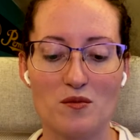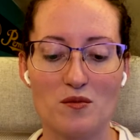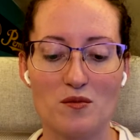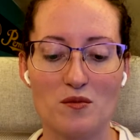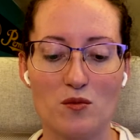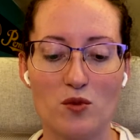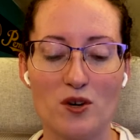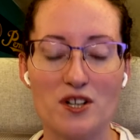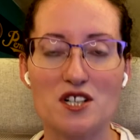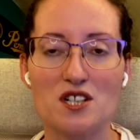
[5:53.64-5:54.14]

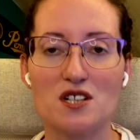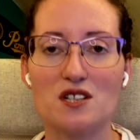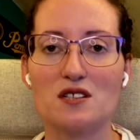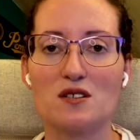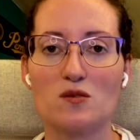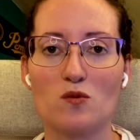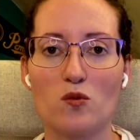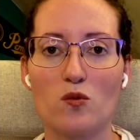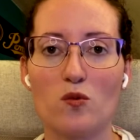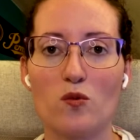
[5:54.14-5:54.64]
which
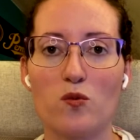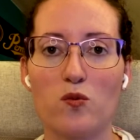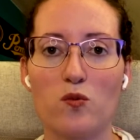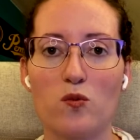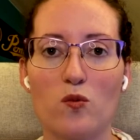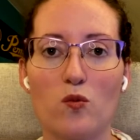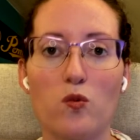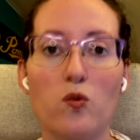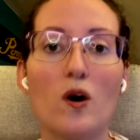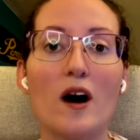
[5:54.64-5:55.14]
is
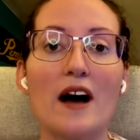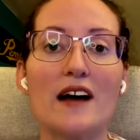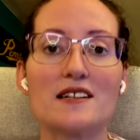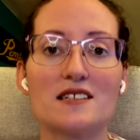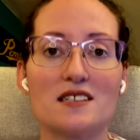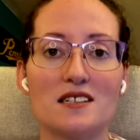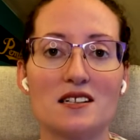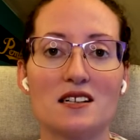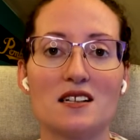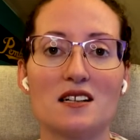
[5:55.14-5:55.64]

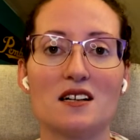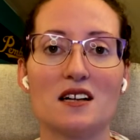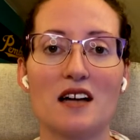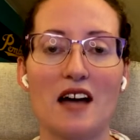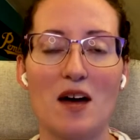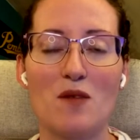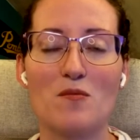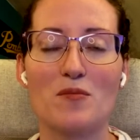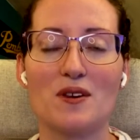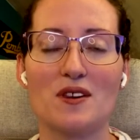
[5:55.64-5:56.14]
what
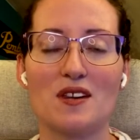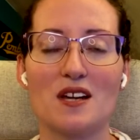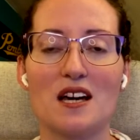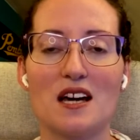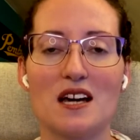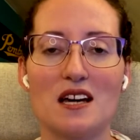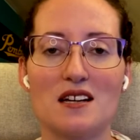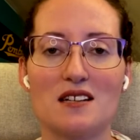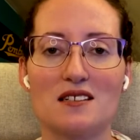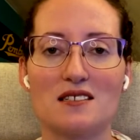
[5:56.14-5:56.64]
empathy
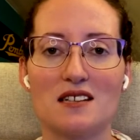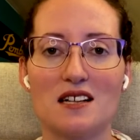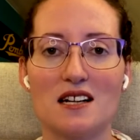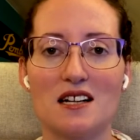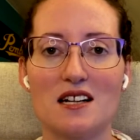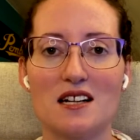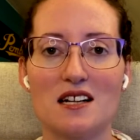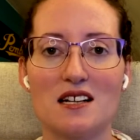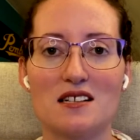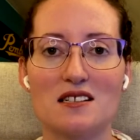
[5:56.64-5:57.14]
is. It
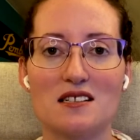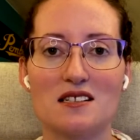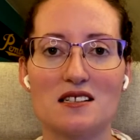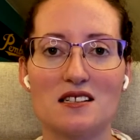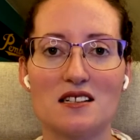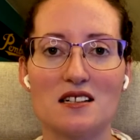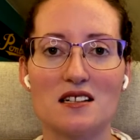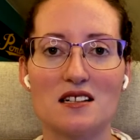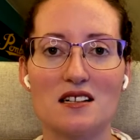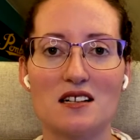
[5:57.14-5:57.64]
is
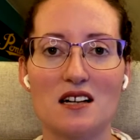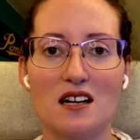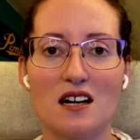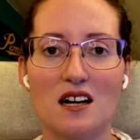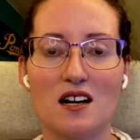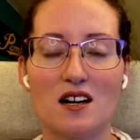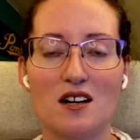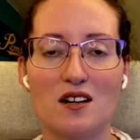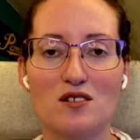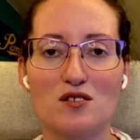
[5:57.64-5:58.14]

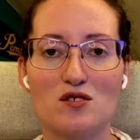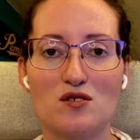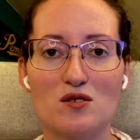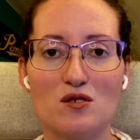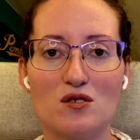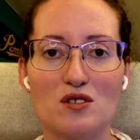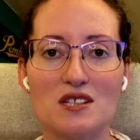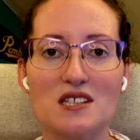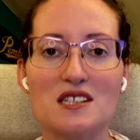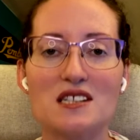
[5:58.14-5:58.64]

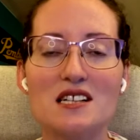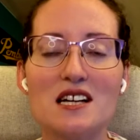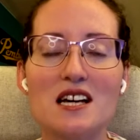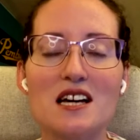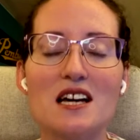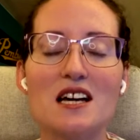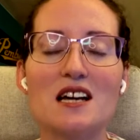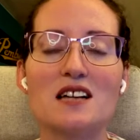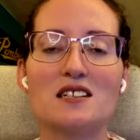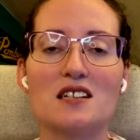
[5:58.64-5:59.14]

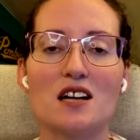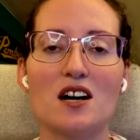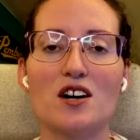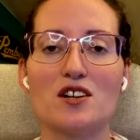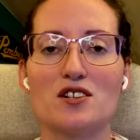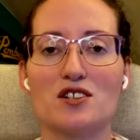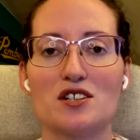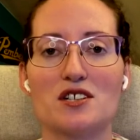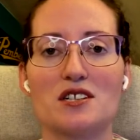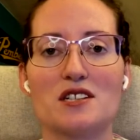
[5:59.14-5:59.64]
seeking to
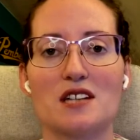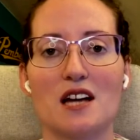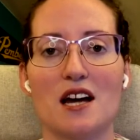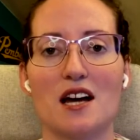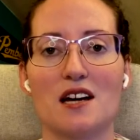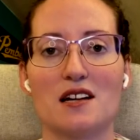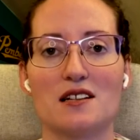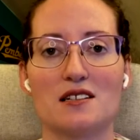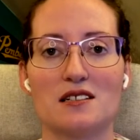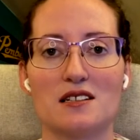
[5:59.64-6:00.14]

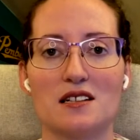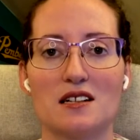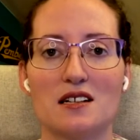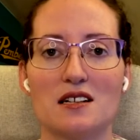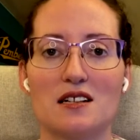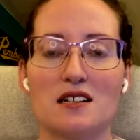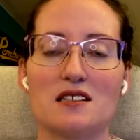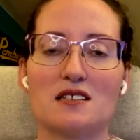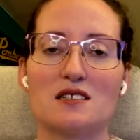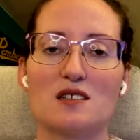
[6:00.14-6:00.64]
understand
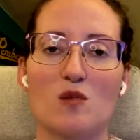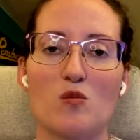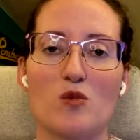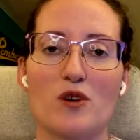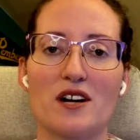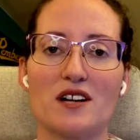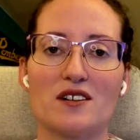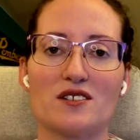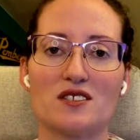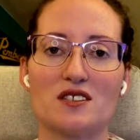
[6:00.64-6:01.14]

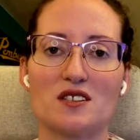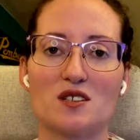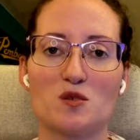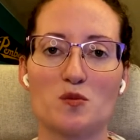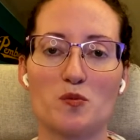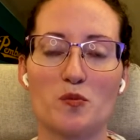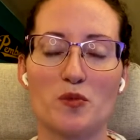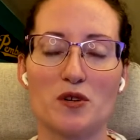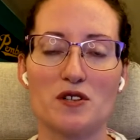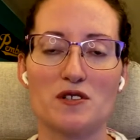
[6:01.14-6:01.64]
someone else's
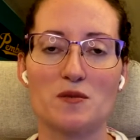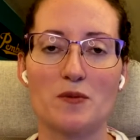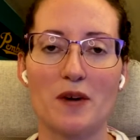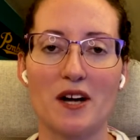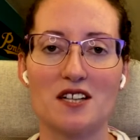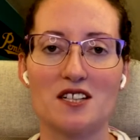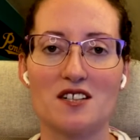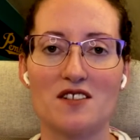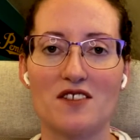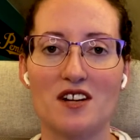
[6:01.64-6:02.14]

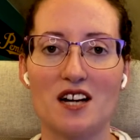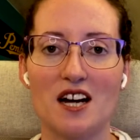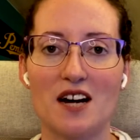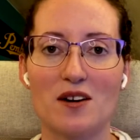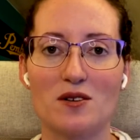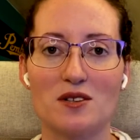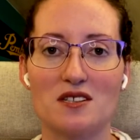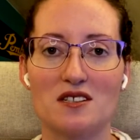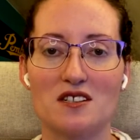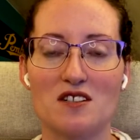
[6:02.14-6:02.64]
perspective and how
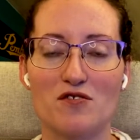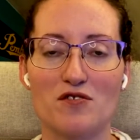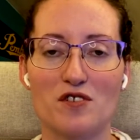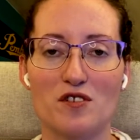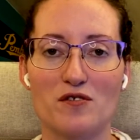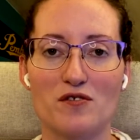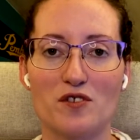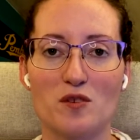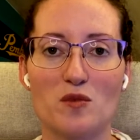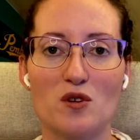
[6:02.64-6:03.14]
it's different from